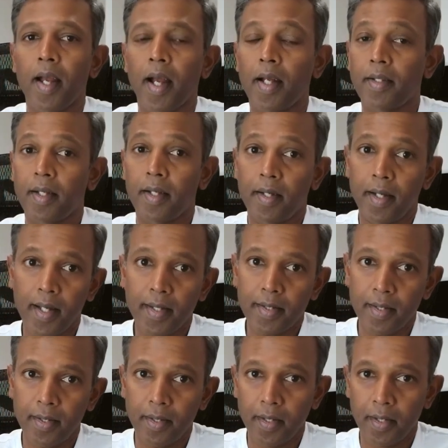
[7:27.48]
and the
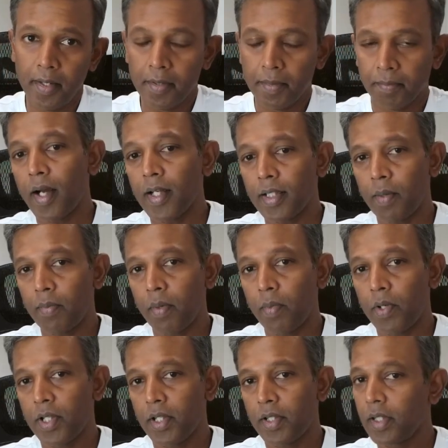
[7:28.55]
next thing is cost
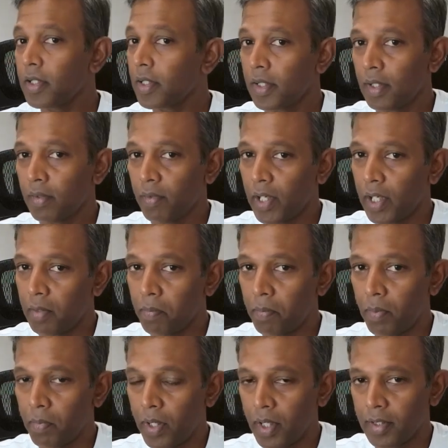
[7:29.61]
optimization while
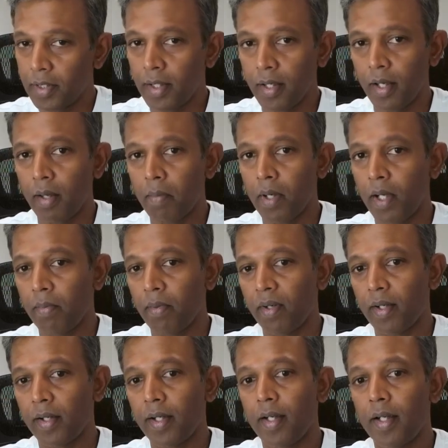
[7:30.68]
implementing this reliability
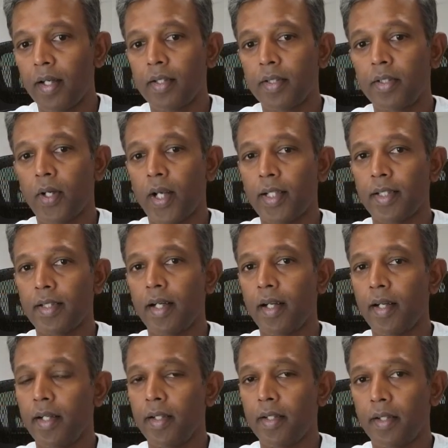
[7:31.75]
plan so as i said
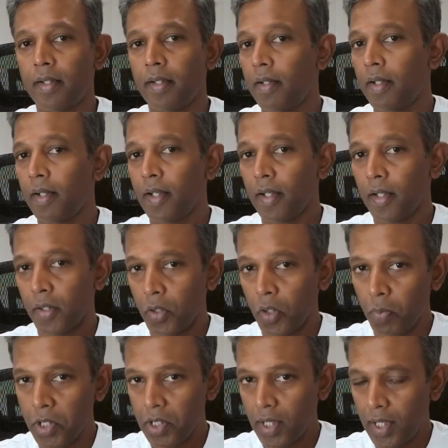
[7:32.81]
earlier you
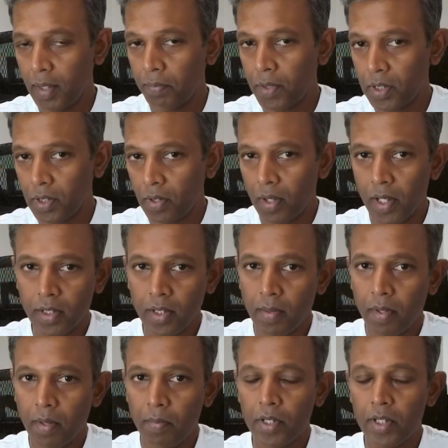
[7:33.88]
must keep this cost
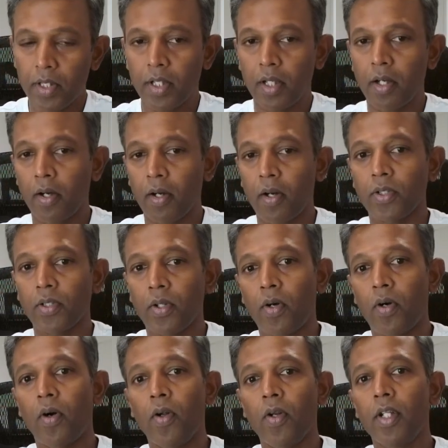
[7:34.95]
optimization across
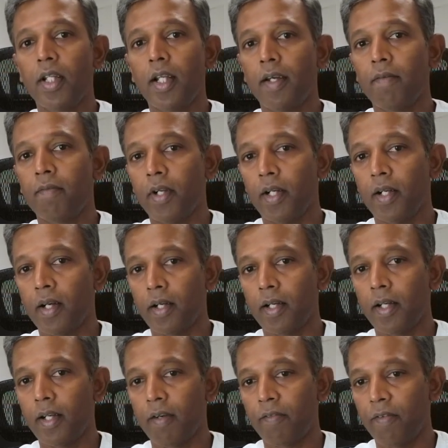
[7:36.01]
all the
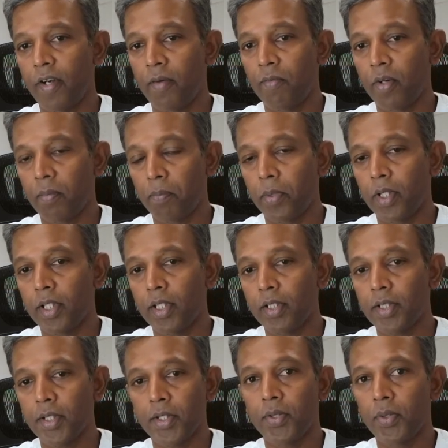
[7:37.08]
well-architected framework
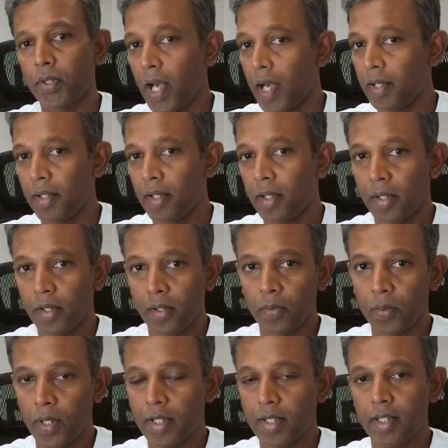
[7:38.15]
pillars so that
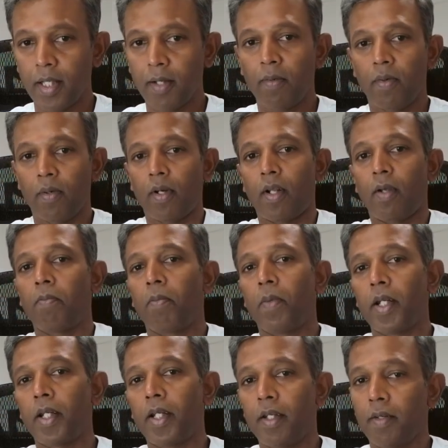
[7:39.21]
you can save a lot of
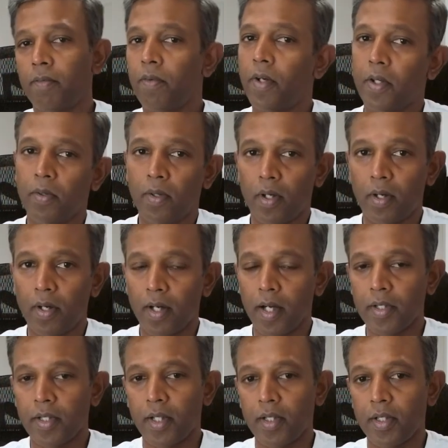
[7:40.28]
money for your
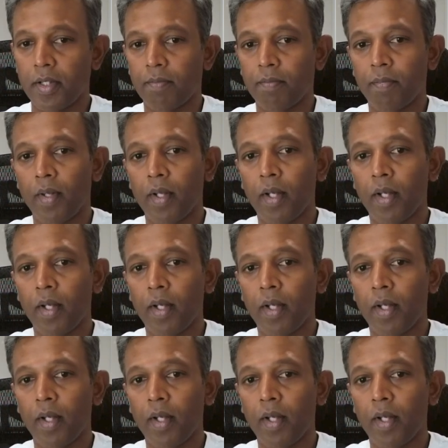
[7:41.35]
organization.